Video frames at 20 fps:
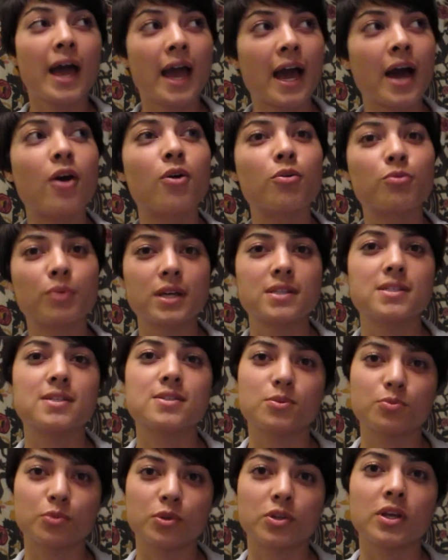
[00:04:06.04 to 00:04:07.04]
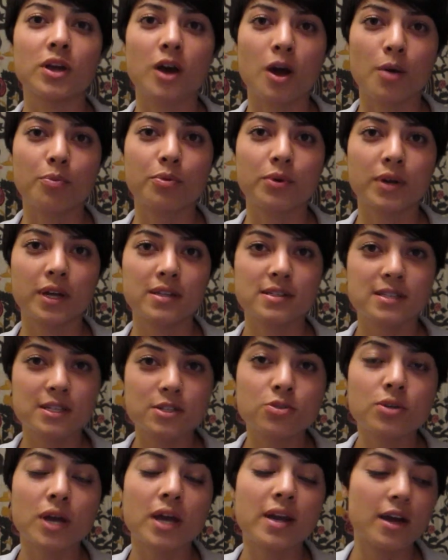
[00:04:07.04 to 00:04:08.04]
how racism really operates.
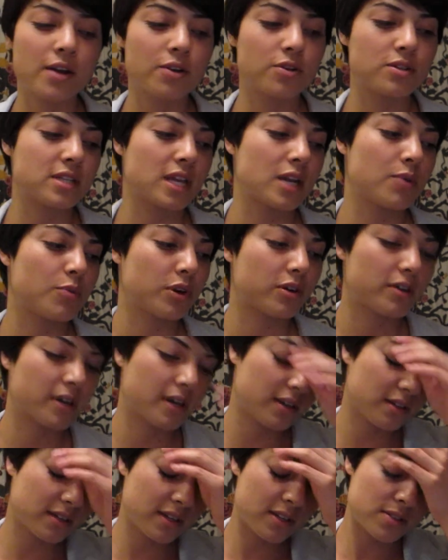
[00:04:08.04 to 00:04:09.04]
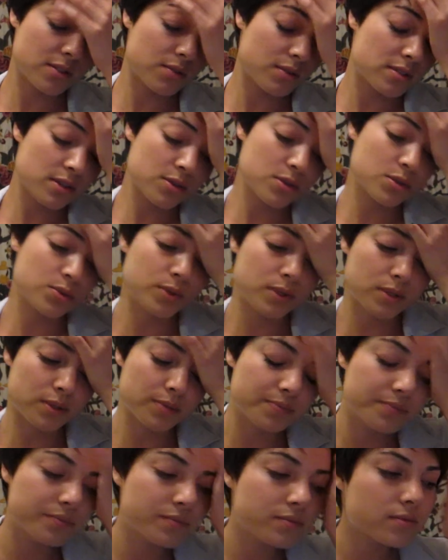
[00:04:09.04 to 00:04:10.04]
Let's try to understand it more critically. So as usual,
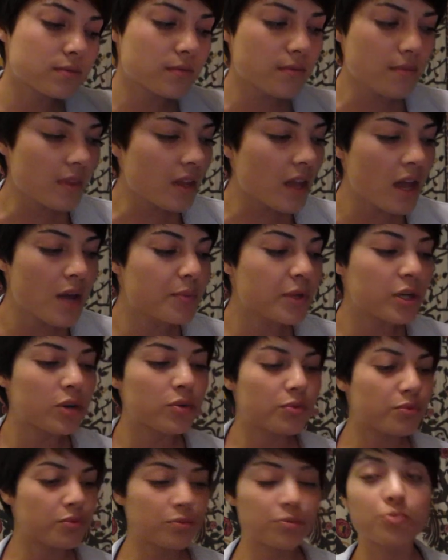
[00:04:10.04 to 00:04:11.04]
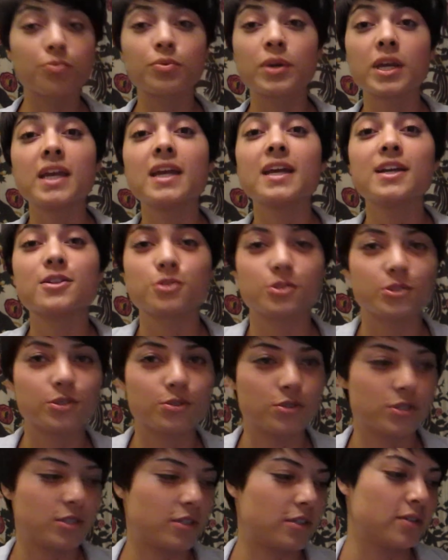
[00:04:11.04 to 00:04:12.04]
I'm going to
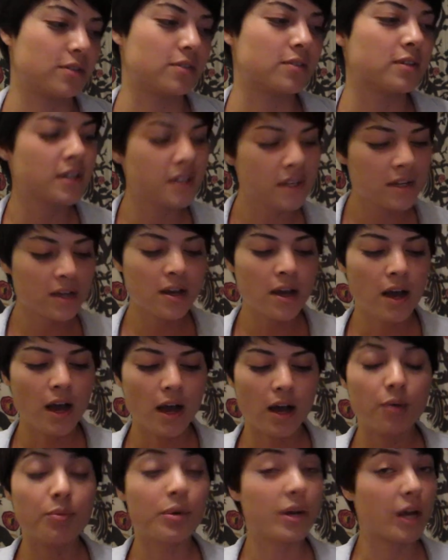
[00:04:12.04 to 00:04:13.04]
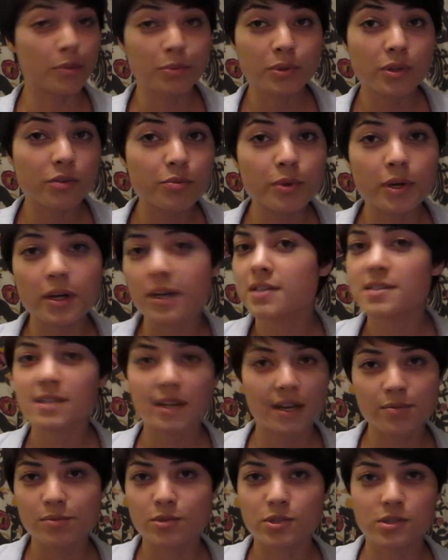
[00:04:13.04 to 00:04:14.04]
reintroduce to you um, a couple of books.
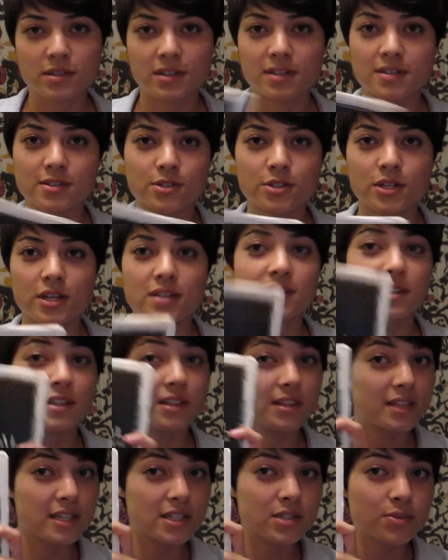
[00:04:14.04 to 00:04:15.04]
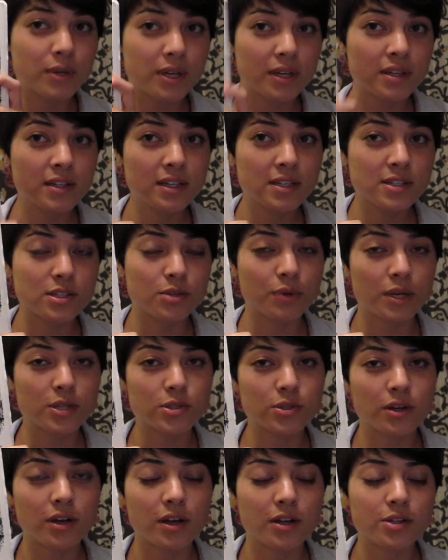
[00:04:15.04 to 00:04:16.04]
I'm just going to suggest that this one is The
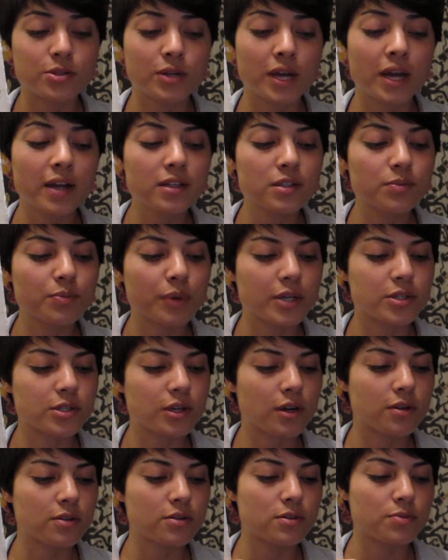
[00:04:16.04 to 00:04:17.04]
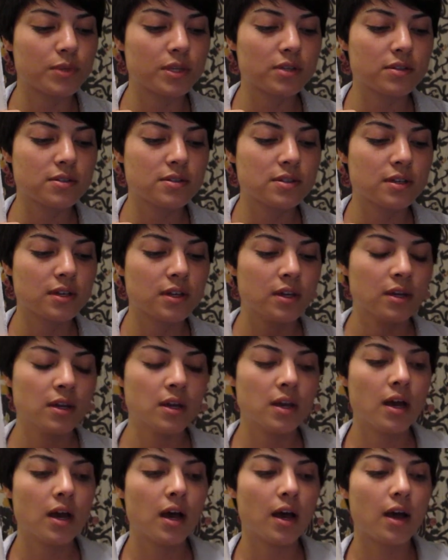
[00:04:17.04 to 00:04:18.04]
Racial Contract by Charles Mills.
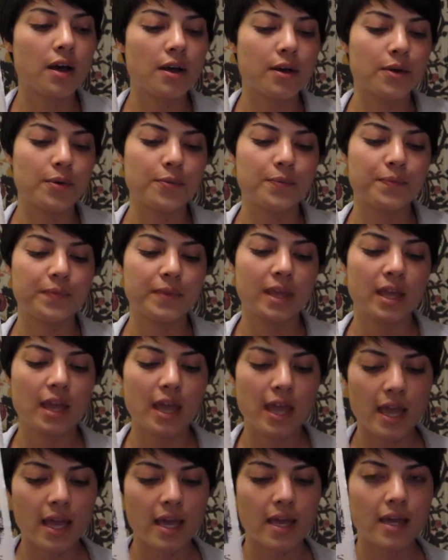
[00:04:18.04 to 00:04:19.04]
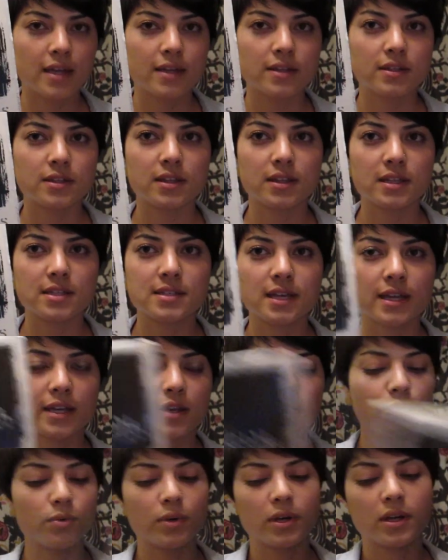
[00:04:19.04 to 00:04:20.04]
Um, and the
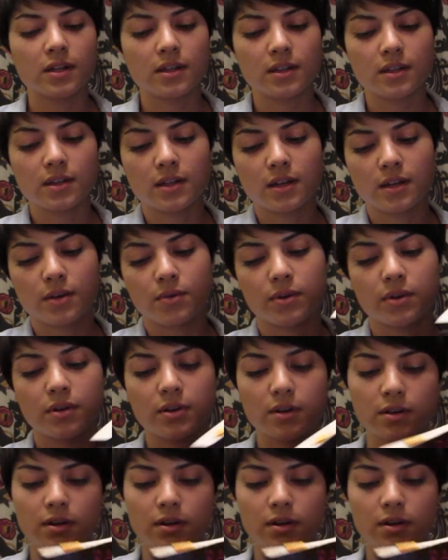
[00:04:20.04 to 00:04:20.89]
second one that I want to